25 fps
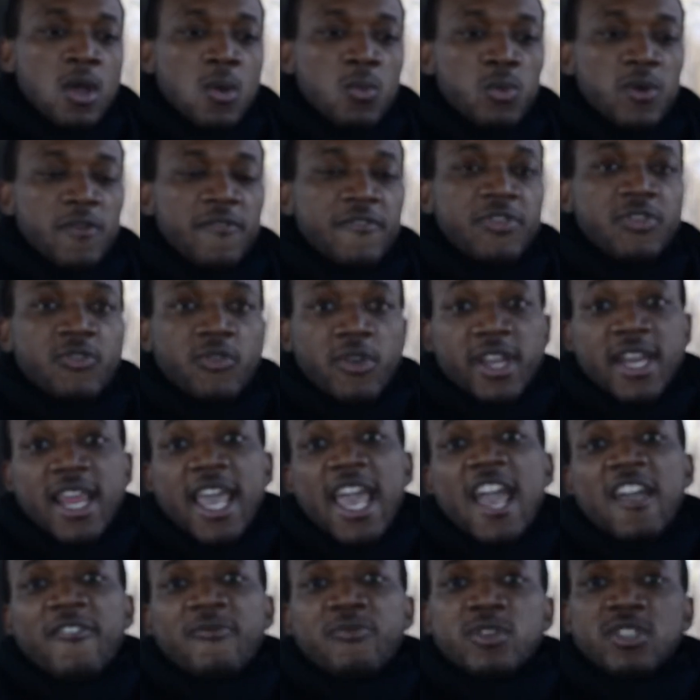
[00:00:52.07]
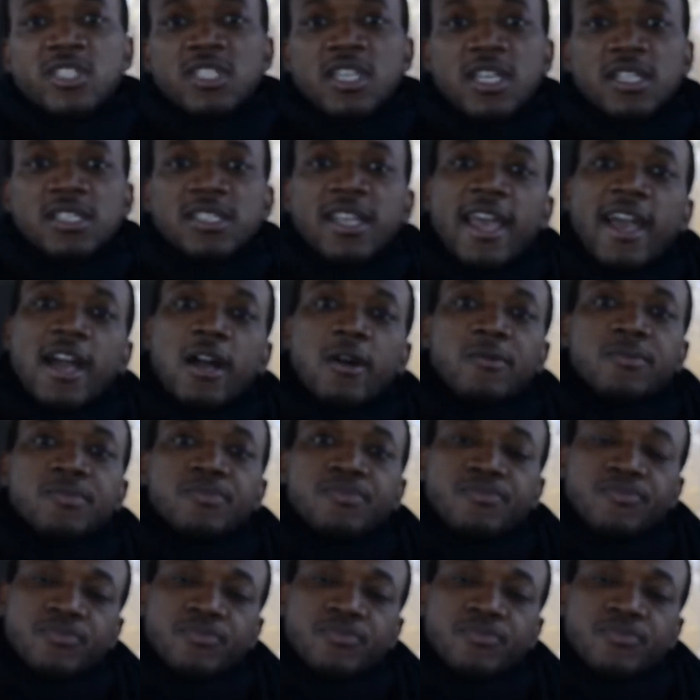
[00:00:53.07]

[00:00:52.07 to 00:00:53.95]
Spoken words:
with 3.5% down,